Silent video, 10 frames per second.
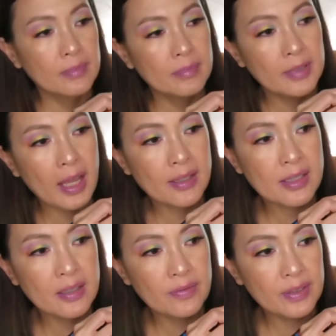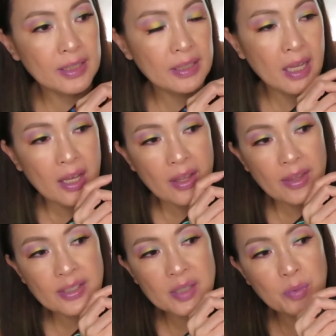Yeah, it's different.
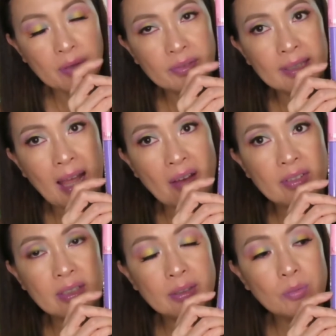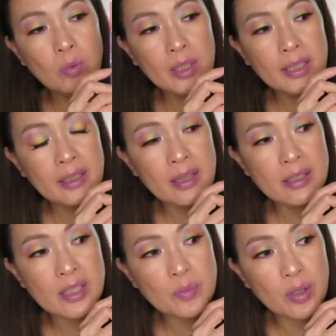This is more of the lavender one, and
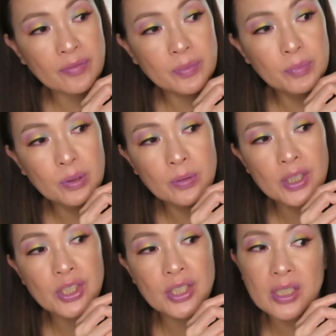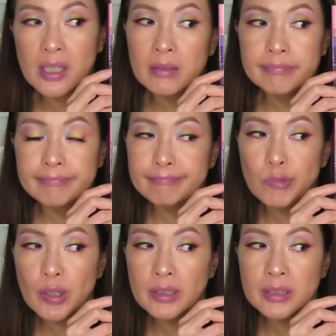this is more of the bluish,
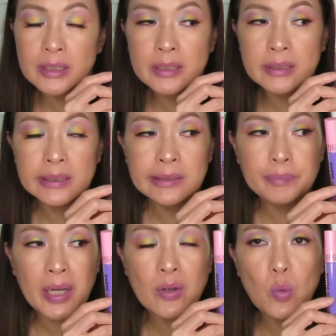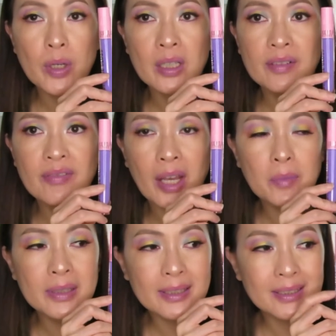more the periwinkle
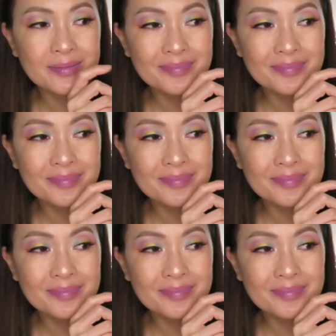family.